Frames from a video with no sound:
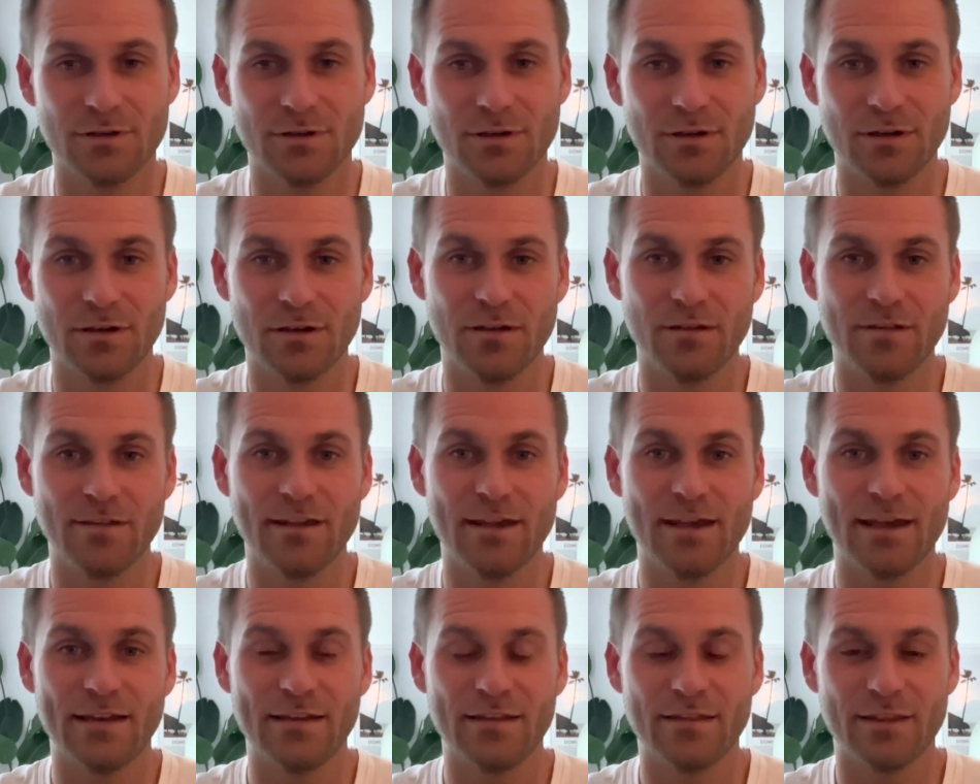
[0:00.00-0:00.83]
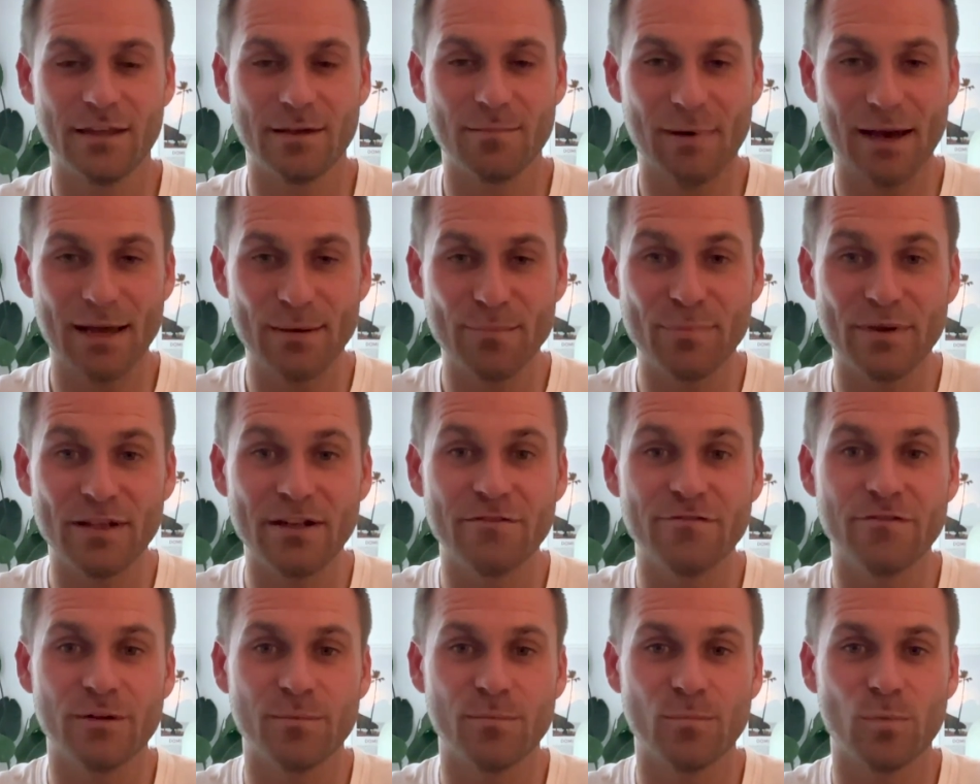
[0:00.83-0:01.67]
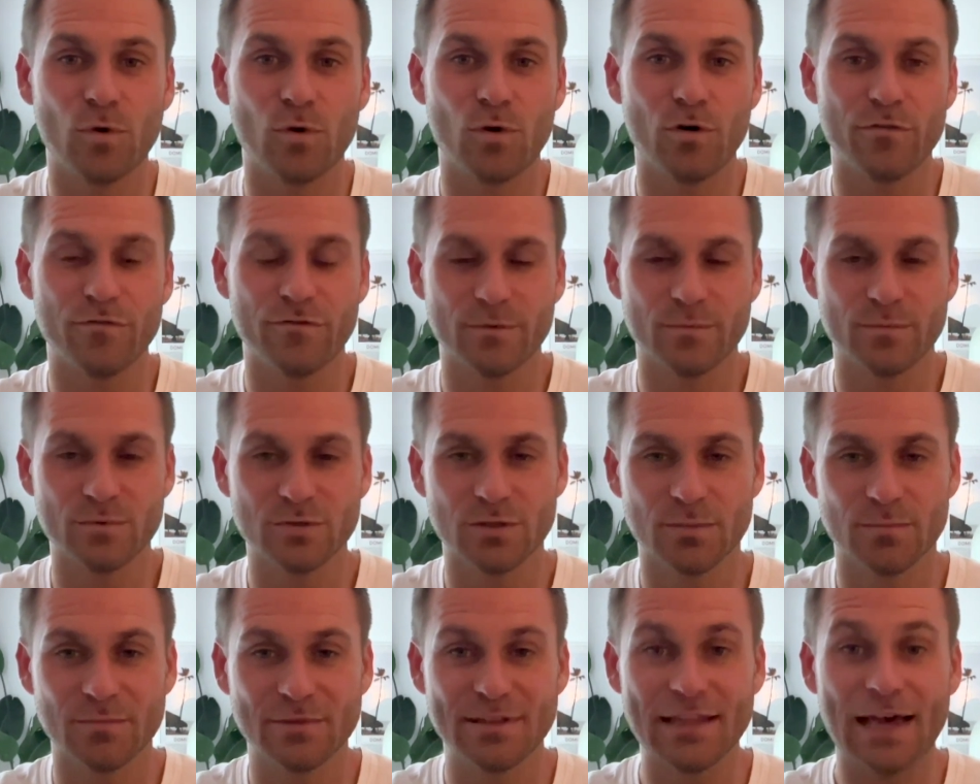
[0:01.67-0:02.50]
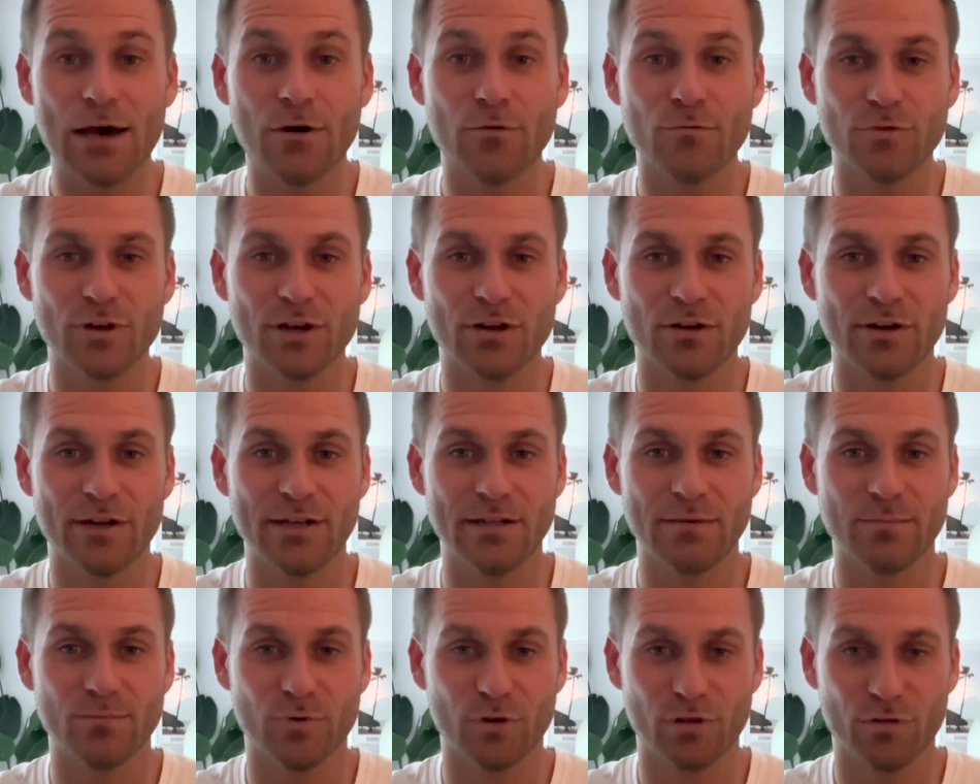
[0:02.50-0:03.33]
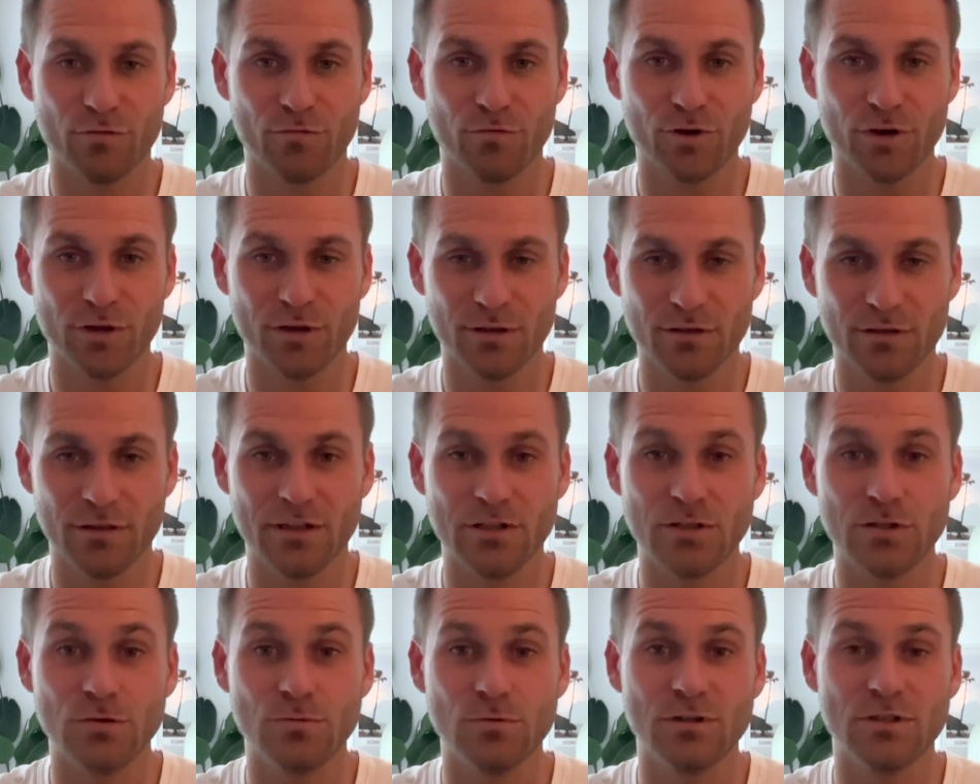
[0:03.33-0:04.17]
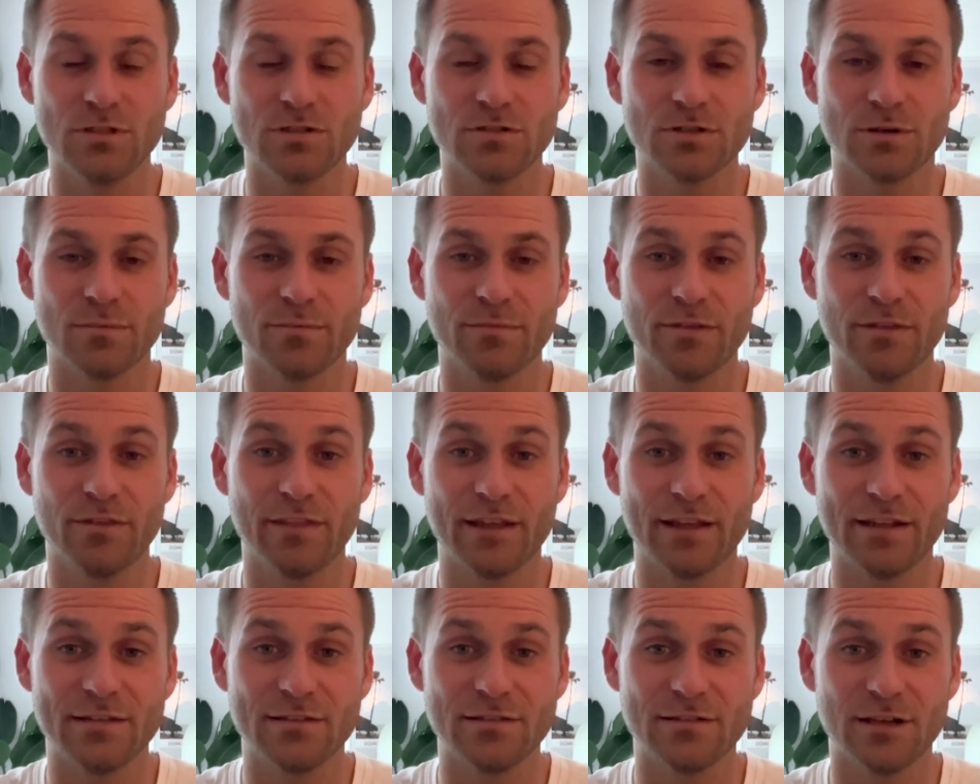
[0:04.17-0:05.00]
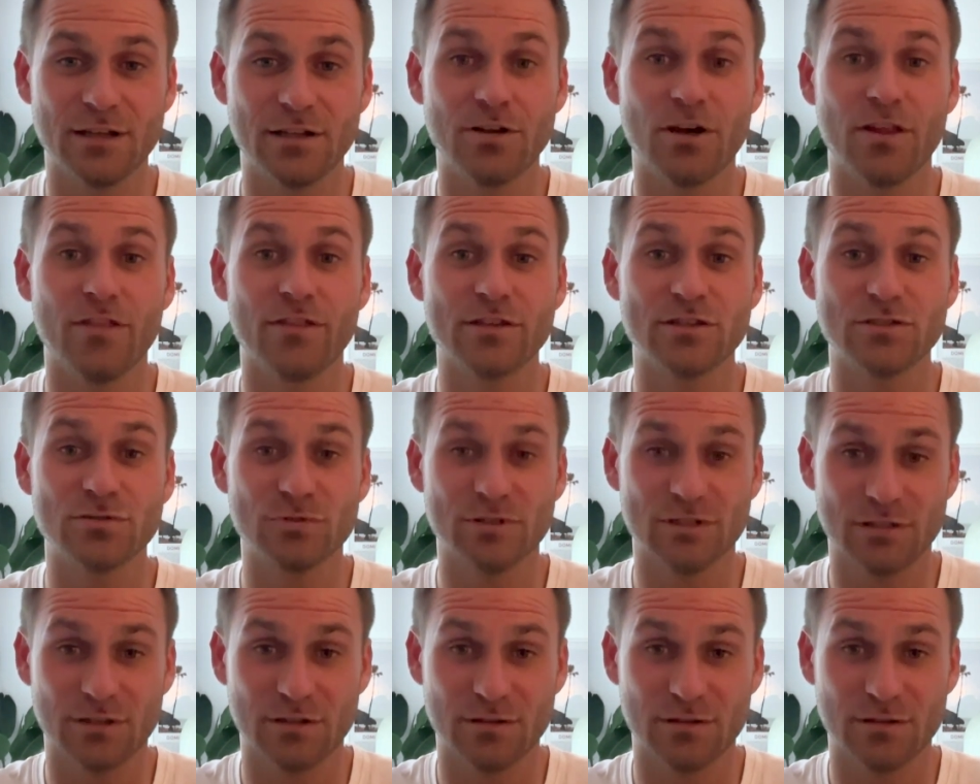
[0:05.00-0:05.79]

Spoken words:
that they might benefit more from some down-regulating breath work than doing something that's another stress.